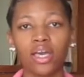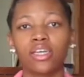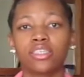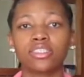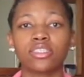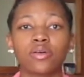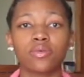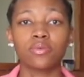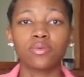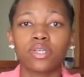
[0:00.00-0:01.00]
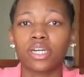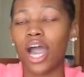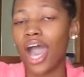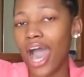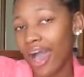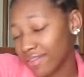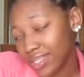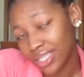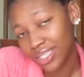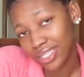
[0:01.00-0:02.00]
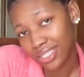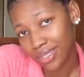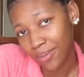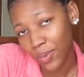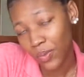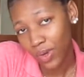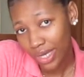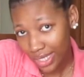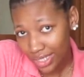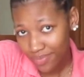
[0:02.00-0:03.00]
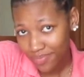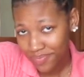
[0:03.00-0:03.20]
So obviously this is number 1.